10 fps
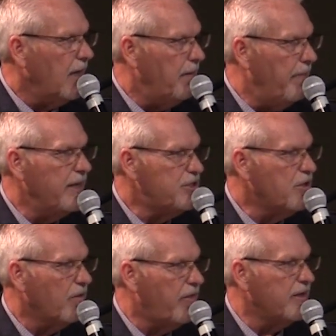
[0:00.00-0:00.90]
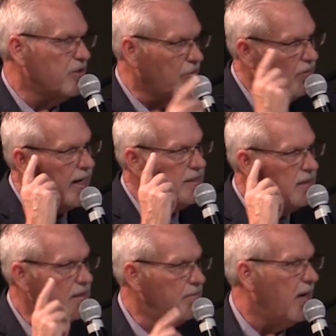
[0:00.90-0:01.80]
and make sure things are right
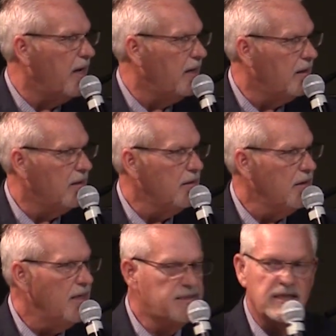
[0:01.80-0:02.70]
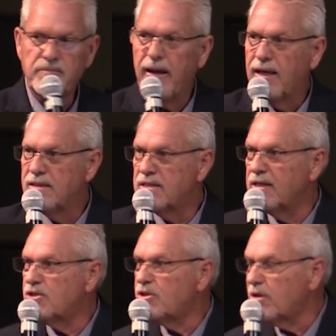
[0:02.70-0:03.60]
in the mind. Is this making
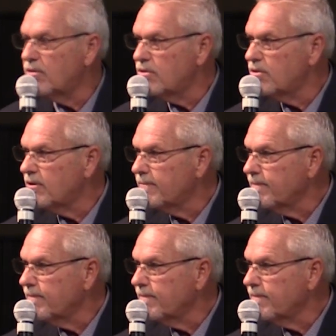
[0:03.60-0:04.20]
sense, church?